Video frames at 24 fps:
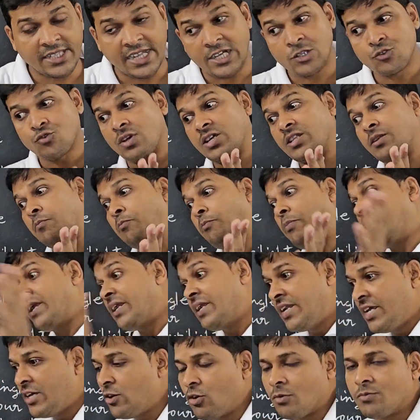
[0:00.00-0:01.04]
That's why the
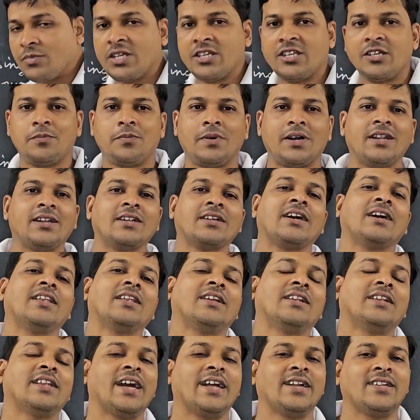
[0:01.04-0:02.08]
bending of the different
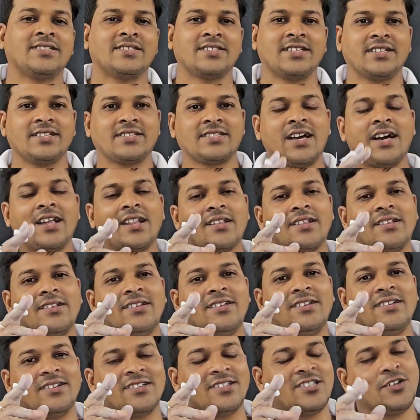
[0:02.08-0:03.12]
color lights are
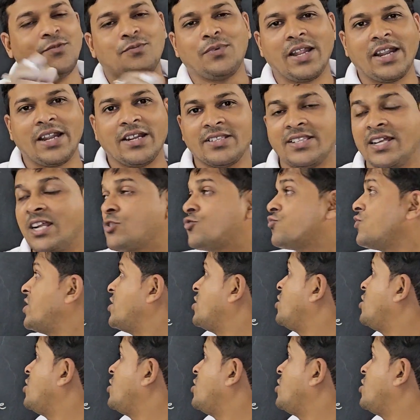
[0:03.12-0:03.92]
different. That's why